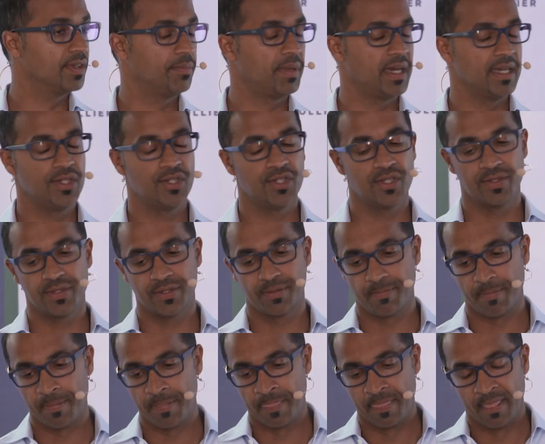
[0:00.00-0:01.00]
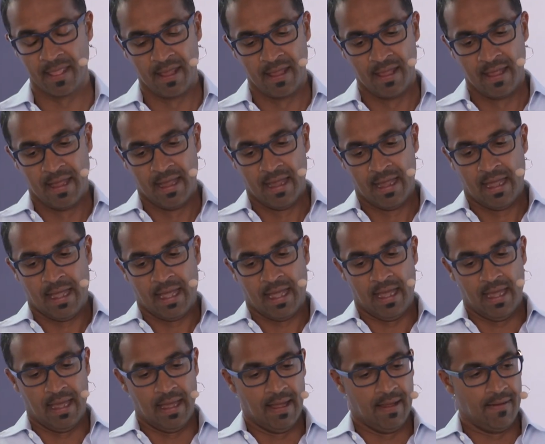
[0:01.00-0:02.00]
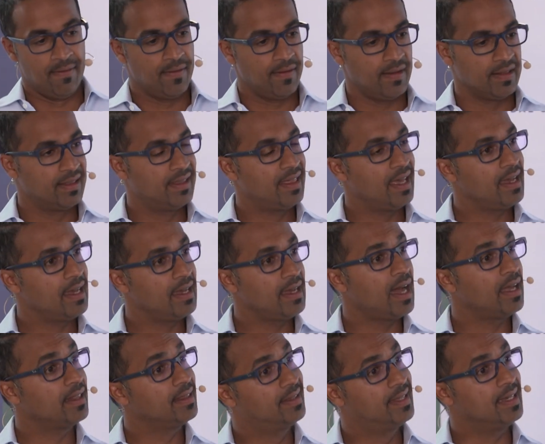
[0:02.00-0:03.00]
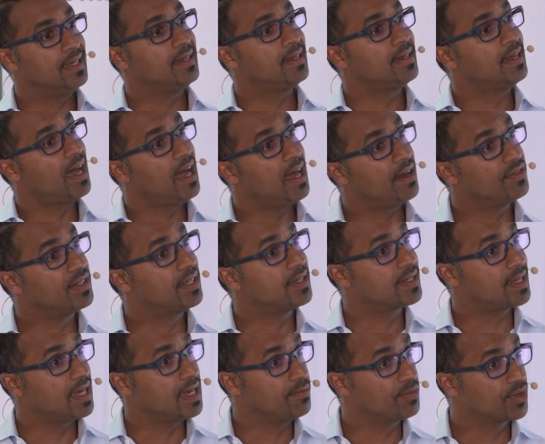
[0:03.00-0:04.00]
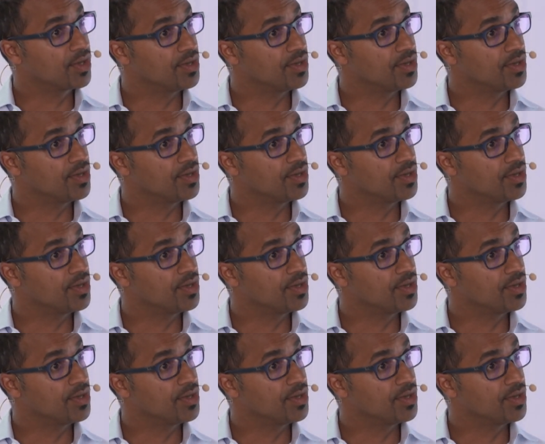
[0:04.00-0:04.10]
the patients. They didn't have the same